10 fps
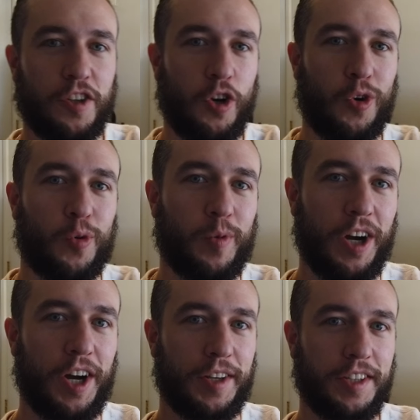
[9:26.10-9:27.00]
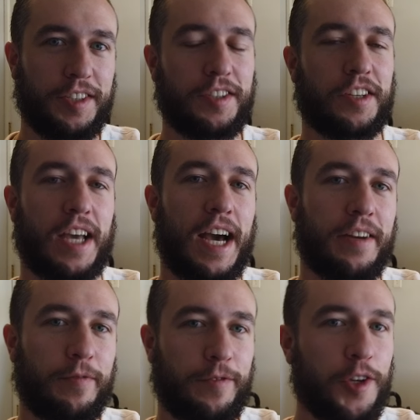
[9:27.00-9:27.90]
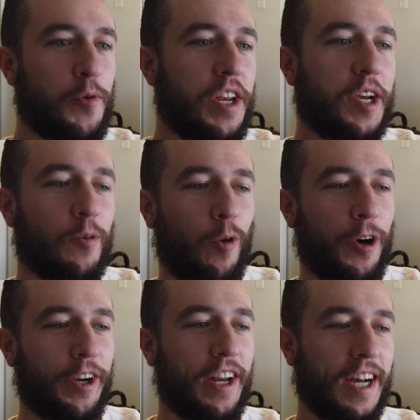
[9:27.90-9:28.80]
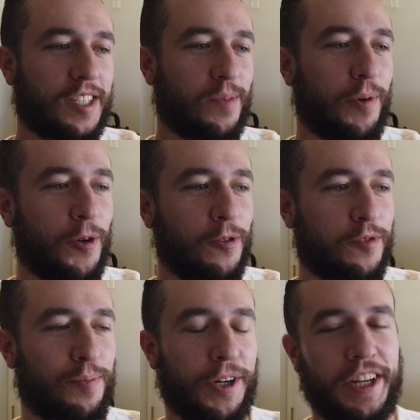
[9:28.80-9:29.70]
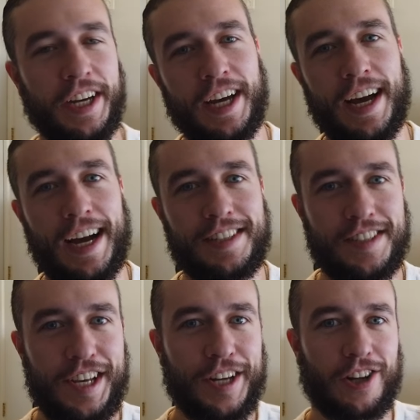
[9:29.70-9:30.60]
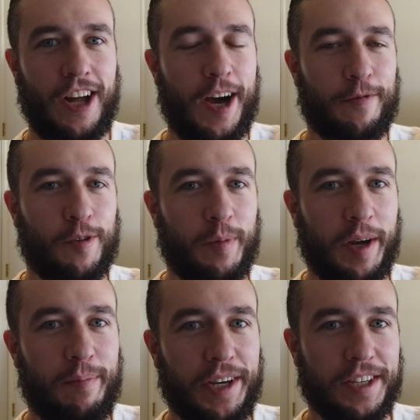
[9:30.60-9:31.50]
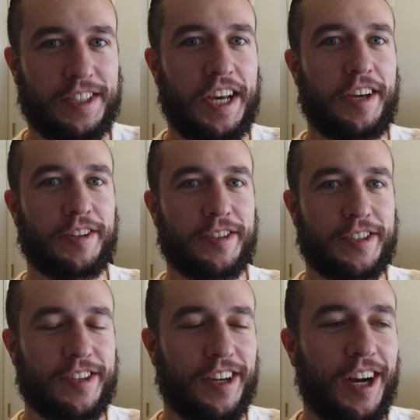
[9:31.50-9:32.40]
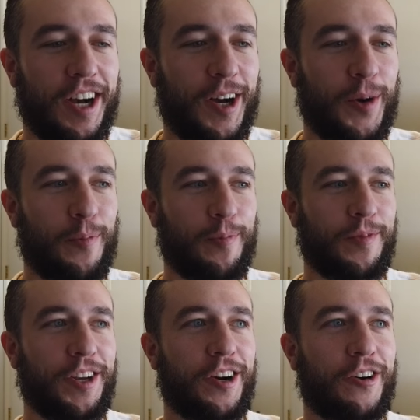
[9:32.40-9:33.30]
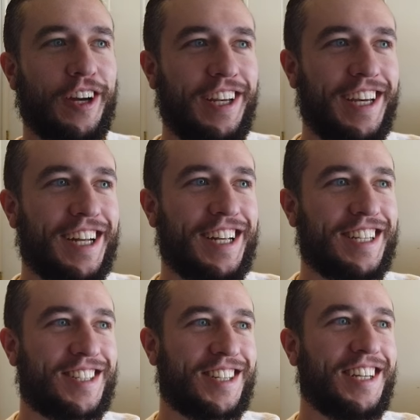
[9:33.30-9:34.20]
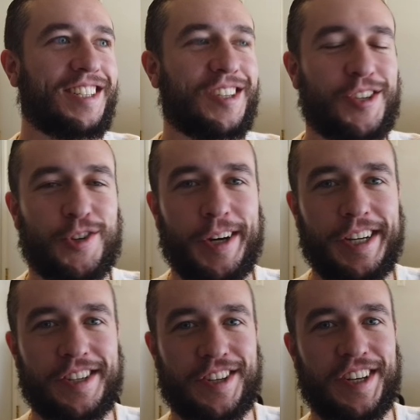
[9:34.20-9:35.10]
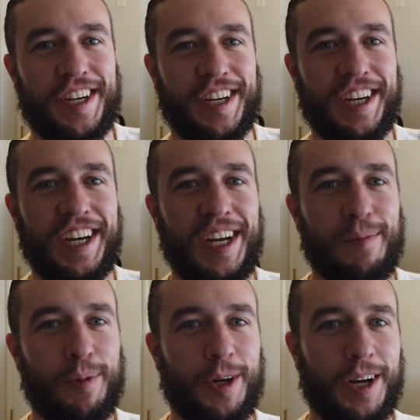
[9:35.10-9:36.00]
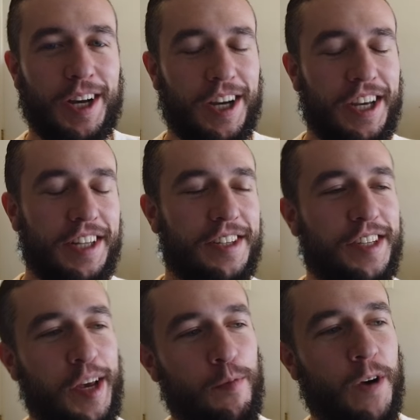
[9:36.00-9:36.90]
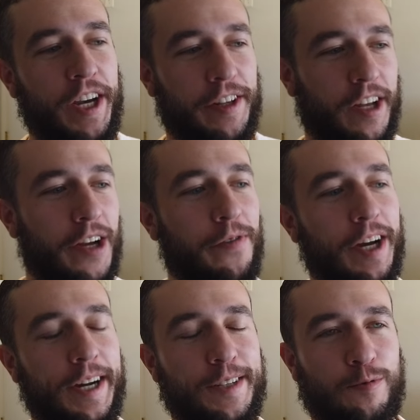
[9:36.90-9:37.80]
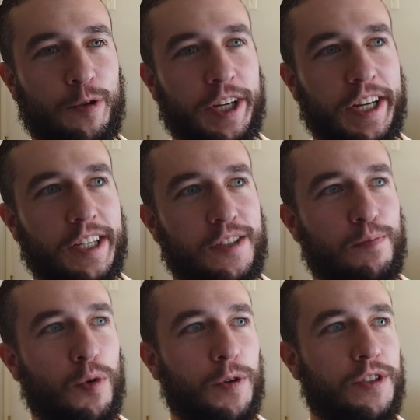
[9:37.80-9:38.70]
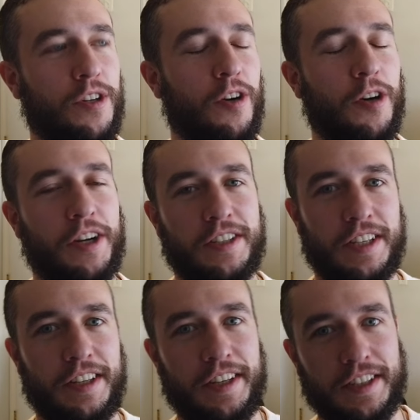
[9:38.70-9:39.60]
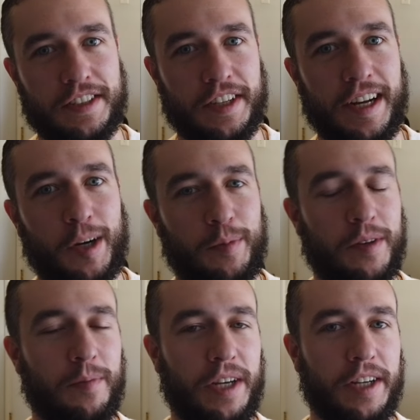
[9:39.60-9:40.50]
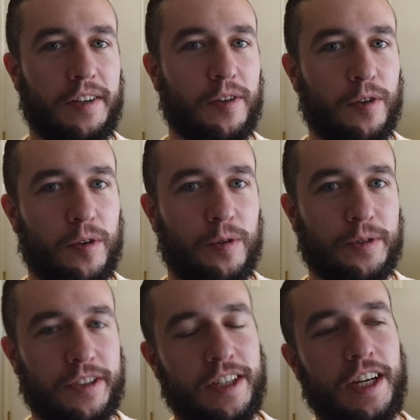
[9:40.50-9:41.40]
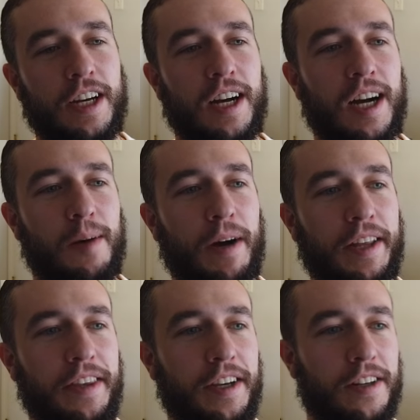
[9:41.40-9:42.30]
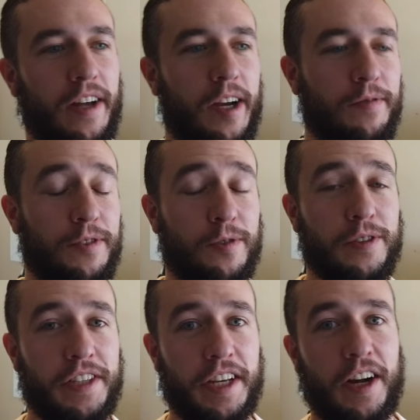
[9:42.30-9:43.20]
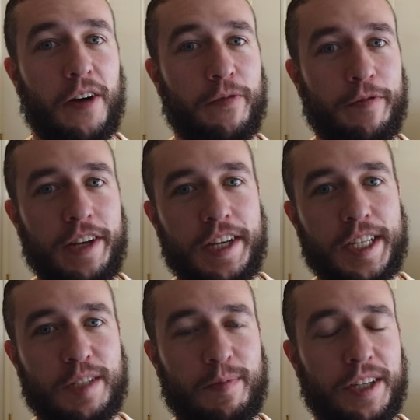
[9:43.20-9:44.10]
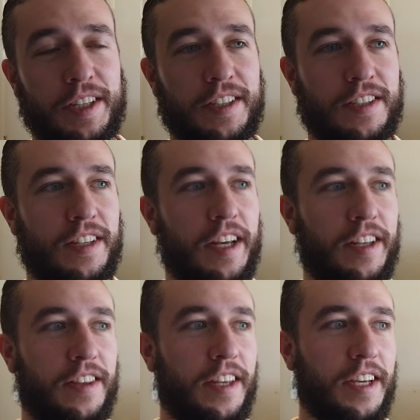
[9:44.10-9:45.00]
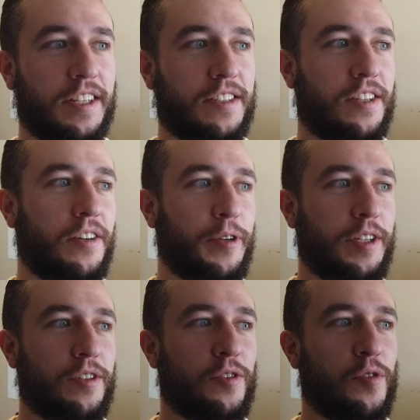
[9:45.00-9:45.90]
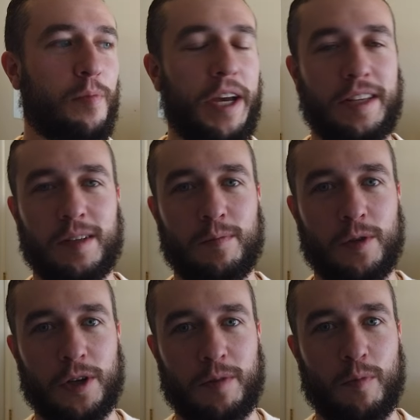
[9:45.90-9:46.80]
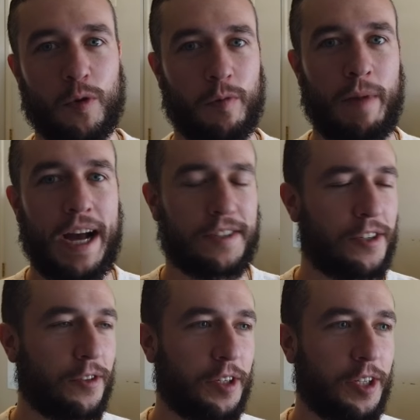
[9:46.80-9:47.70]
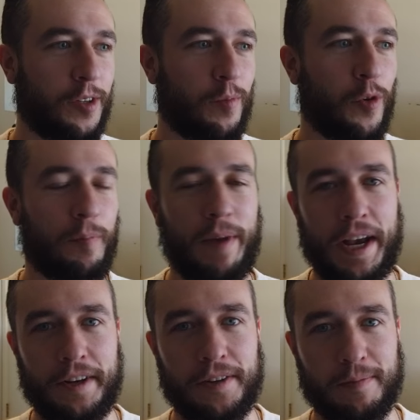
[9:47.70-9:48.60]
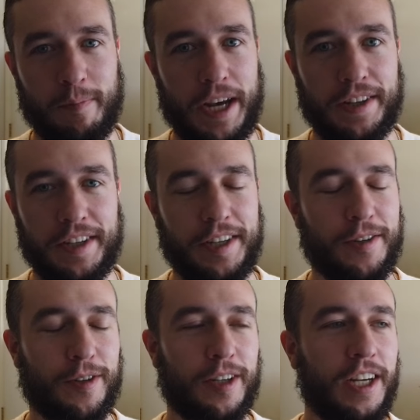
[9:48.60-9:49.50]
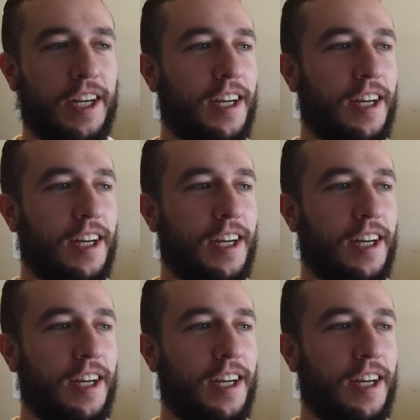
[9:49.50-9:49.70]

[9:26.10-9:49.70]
So this is a kind of unique one, I suppose, but I see it a lot from my biggest haters. You know, it's a strange thing, but in the same way a lot of guys will get a sports car because they think it's going to help them get girls, I think a lot of dudes get Humvees because they think it's going to make them look more masculine or more manly or,